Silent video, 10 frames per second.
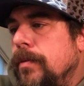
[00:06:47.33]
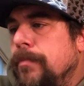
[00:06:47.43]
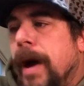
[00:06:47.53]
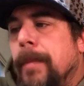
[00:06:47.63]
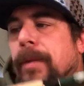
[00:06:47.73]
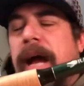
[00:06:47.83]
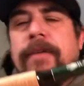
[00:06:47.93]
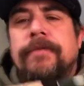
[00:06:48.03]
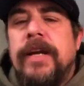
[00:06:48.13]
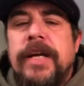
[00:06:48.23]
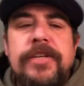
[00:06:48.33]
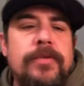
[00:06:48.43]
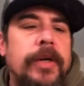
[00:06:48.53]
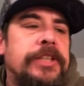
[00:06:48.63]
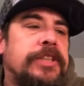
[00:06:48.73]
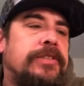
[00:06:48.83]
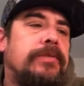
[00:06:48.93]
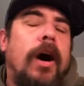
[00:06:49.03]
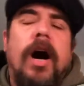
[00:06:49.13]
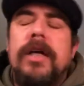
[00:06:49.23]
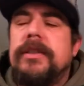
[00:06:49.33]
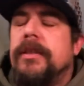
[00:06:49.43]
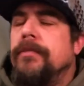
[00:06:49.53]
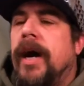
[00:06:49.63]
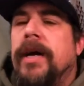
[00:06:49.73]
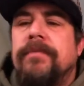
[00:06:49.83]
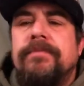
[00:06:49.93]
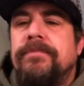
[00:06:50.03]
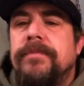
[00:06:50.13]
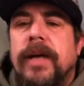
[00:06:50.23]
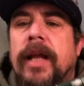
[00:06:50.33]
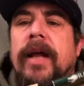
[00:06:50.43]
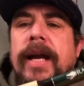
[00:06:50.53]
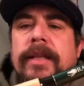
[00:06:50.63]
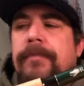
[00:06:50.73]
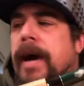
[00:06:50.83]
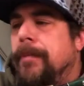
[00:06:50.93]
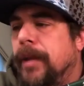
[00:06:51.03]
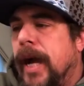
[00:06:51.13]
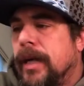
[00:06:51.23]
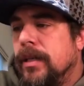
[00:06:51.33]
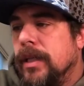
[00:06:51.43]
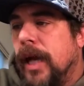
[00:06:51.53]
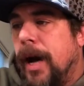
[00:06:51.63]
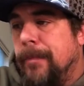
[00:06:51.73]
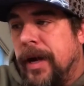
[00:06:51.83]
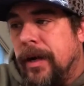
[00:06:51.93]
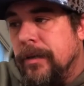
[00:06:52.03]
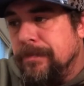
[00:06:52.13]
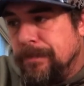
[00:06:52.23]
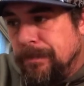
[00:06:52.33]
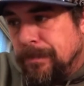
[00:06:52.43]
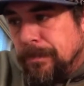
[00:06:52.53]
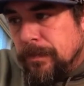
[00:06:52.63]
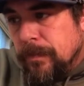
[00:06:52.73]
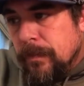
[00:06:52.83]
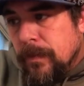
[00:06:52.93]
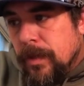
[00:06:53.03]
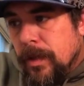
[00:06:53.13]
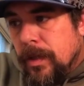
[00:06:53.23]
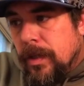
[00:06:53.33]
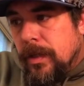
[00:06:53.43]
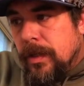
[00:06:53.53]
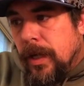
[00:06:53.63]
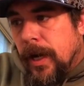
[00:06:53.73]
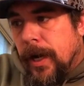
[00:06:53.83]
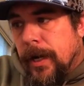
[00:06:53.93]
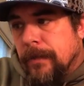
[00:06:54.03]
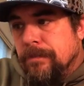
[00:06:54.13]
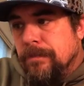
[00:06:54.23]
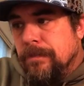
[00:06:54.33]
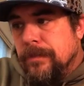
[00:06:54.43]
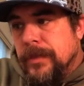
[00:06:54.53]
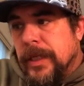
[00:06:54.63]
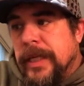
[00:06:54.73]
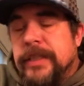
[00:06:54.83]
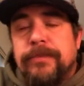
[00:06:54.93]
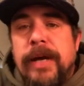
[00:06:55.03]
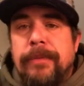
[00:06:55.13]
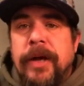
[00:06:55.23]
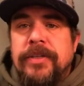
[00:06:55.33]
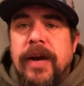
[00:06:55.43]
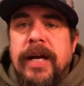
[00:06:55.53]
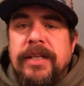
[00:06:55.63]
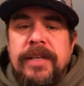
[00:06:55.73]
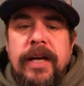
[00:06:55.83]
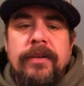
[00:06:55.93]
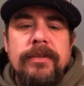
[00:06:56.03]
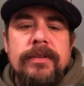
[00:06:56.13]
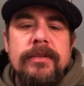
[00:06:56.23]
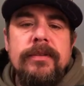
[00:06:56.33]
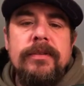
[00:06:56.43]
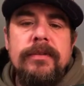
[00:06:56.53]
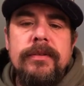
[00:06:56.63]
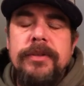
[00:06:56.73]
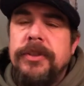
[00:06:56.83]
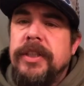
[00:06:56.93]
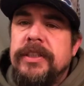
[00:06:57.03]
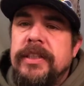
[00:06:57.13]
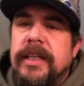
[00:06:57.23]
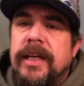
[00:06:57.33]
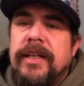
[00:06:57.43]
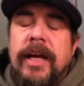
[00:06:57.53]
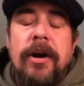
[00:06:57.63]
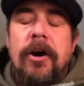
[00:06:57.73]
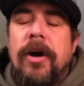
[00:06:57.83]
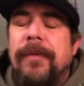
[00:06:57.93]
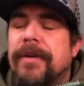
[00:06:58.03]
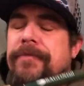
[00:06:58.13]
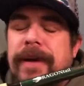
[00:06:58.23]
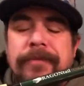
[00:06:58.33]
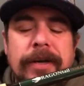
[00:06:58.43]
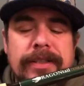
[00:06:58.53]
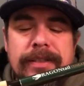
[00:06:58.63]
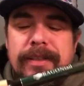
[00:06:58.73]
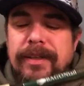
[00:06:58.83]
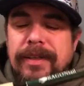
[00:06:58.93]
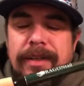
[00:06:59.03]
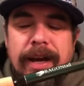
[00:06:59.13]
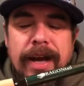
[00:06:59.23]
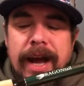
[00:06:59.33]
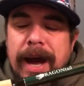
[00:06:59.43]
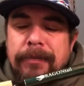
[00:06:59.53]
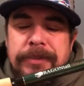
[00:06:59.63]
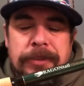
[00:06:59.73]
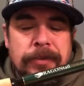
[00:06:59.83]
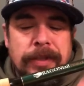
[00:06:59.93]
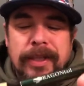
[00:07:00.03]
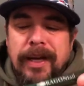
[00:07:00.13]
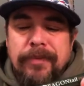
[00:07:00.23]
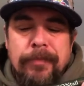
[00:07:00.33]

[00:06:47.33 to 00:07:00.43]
matte black finish, which is awesome. I, I like the matte black a lot better. Uh, it is made by Dragontail, as you can see, and they are my favorite. I absolutely love